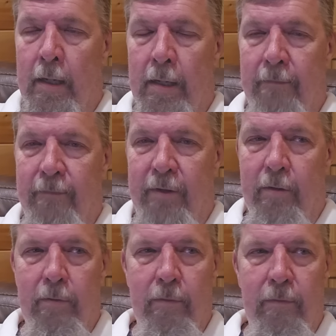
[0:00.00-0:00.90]
If
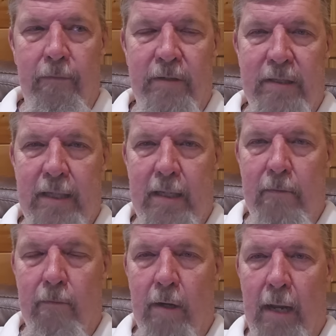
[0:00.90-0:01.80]
you've
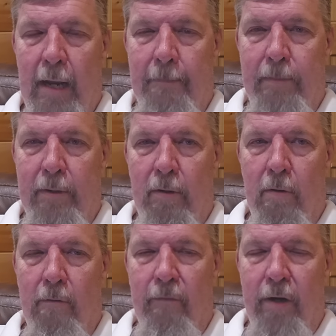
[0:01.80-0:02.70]
seen what happened
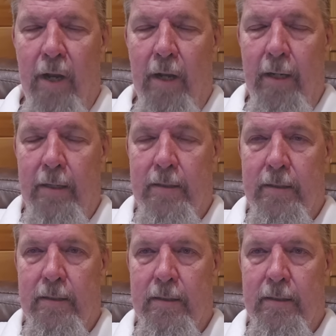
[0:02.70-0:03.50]
overnight,